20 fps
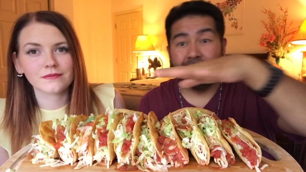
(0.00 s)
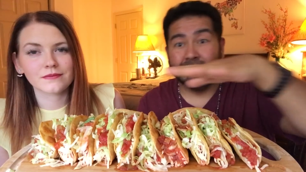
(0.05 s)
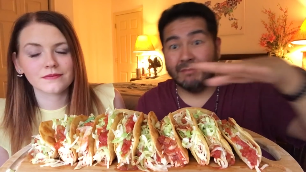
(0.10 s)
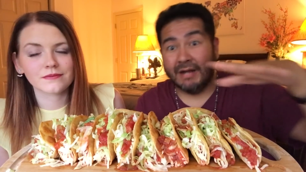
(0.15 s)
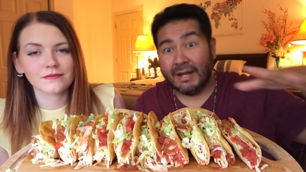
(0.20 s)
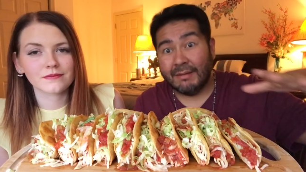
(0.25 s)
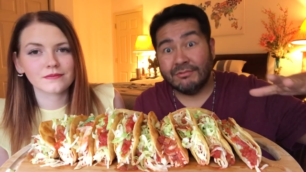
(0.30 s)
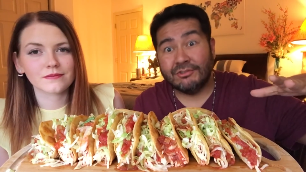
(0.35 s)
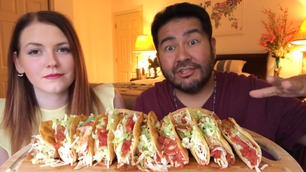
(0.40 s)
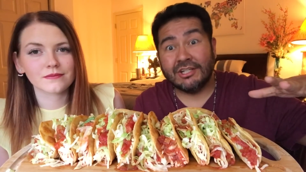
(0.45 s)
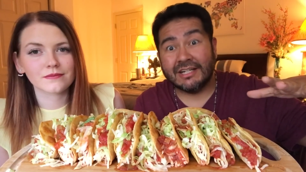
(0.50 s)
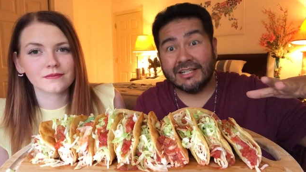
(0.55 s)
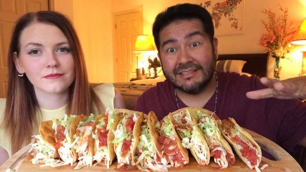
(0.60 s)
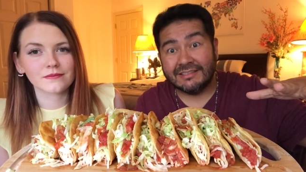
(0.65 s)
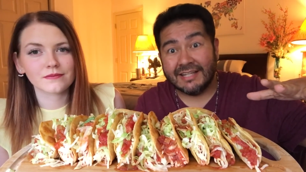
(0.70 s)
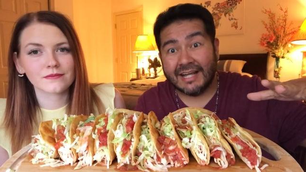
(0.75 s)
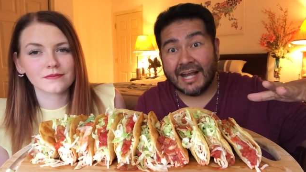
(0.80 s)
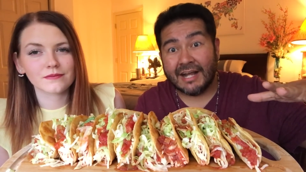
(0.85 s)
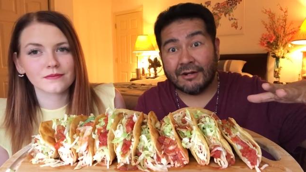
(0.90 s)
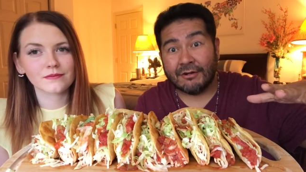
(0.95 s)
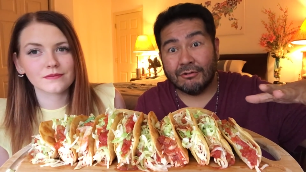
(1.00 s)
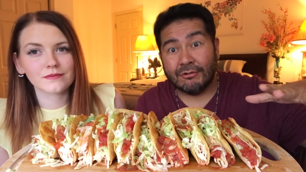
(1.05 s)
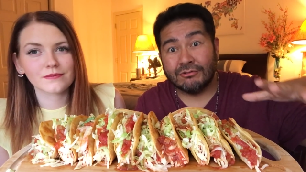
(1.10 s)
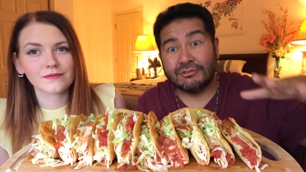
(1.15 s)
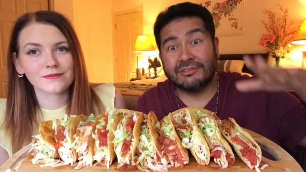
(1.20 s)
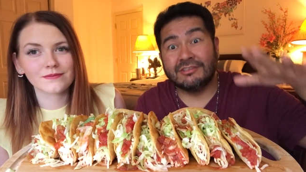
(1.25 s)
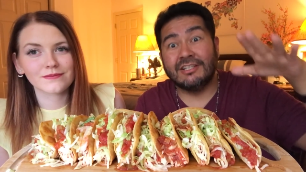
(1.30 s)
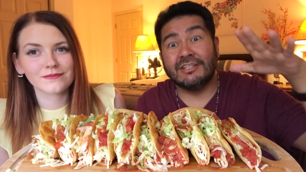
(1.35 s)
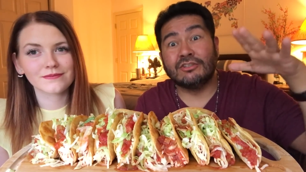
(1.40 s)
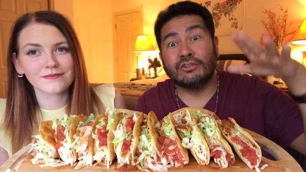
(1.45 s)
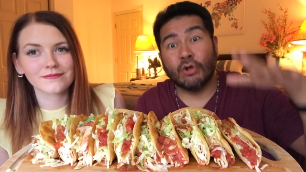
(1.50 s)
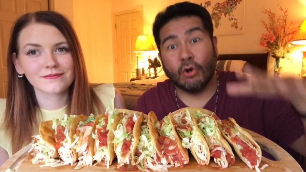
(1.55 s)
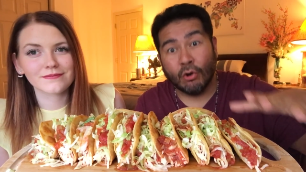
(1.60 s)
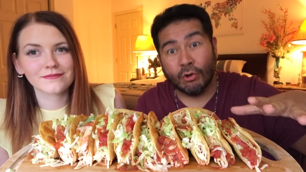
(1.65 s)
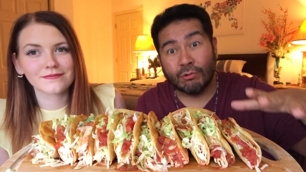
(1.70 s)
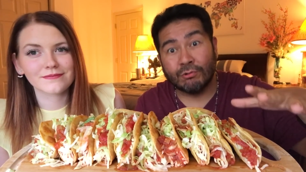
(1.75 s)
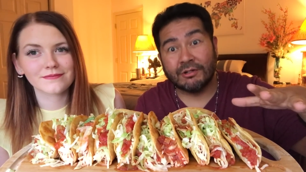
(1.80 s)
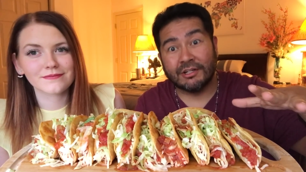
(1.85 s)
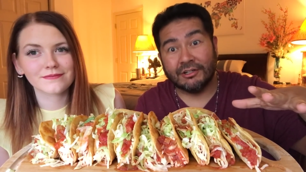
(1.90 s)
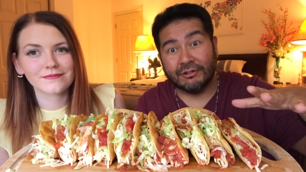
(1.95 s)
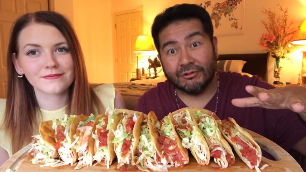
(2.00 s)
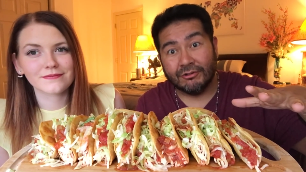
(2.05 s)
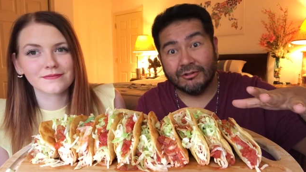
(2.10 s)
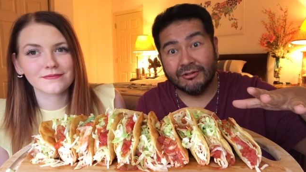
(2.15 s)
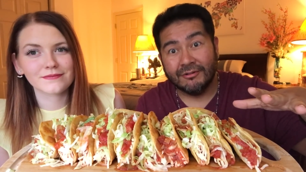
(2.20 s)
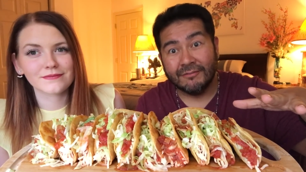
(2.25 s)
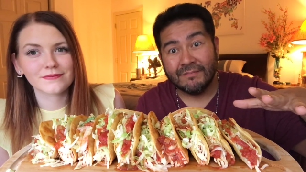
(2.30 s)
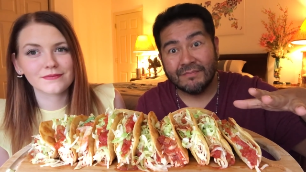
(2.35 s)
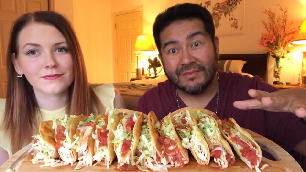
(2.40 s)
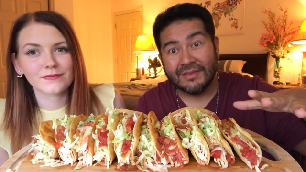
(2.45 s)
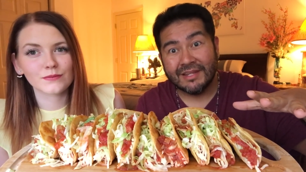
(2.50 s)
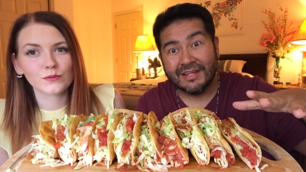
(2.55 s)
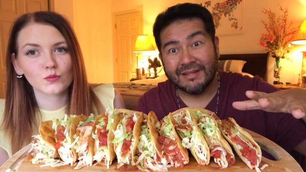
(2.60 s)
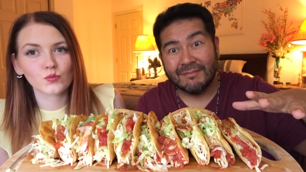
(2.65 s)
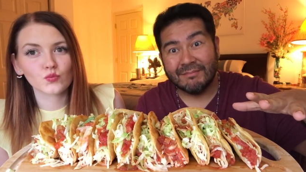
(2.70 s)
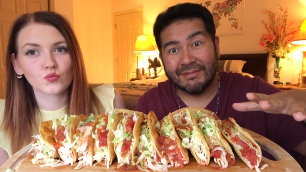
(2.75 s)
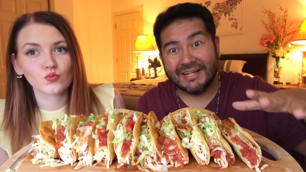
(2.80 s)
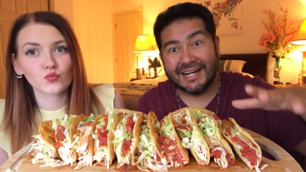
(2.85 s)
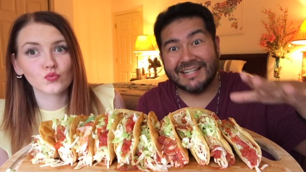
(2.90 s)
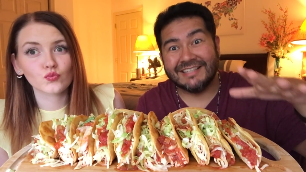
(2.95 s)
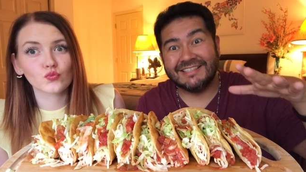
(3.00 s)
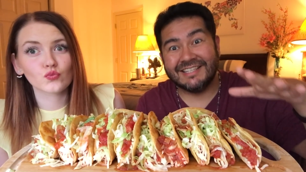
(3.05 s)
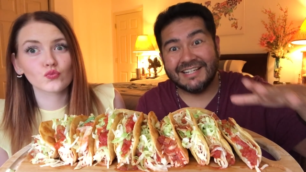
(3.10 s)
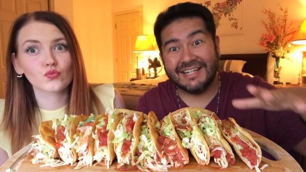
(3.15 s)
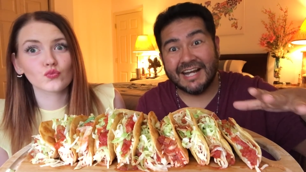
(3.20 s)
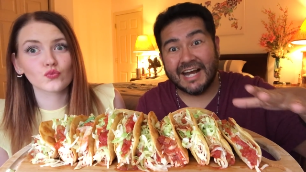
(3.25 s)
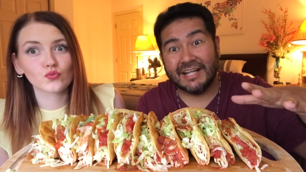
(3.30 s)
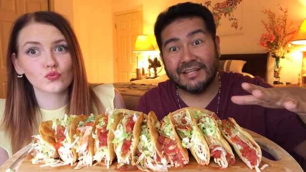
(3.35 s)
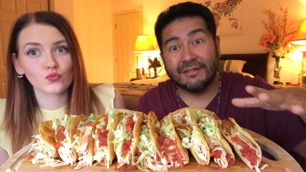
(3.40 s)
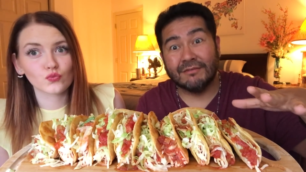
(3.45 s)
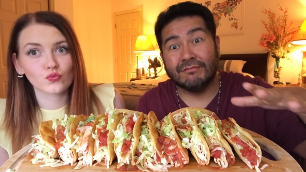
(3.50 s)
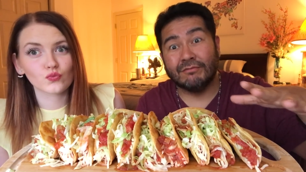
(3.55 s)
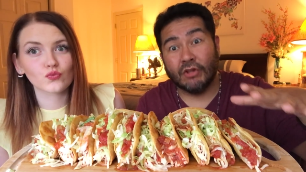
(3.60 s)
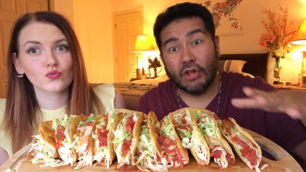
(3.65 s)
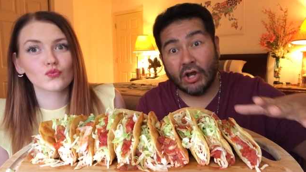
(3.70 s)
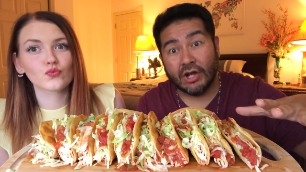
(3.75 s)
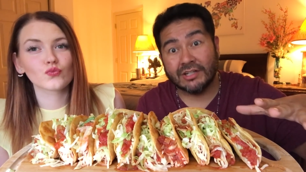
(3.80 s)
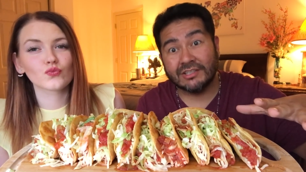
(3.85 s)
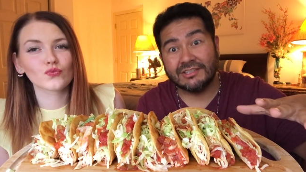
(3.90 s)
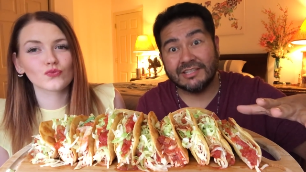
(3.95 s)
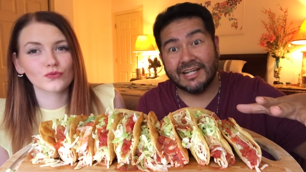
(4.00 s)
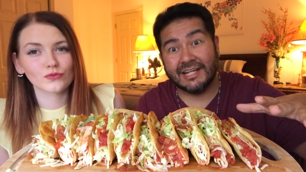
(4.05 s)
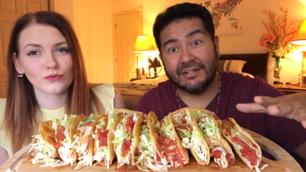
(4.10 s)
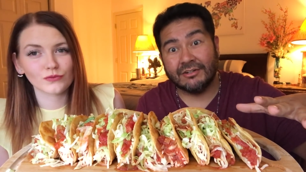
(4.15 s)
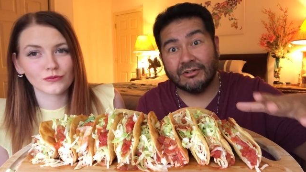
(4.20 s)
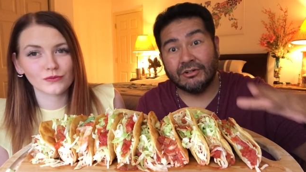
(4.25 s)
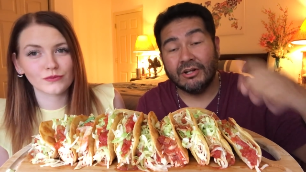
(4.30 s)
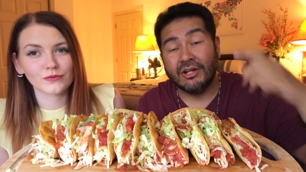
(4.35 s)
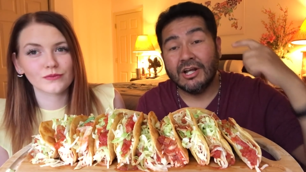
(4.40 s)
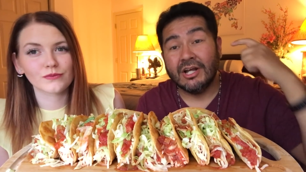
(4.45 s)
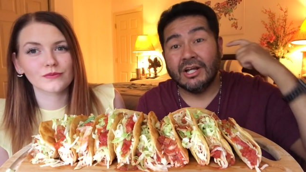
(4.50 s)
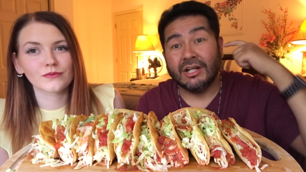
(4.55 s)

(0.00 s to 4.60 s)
Speaker 1: Mom's Chicken Tacos tutorial, but I did it on the vlog channel.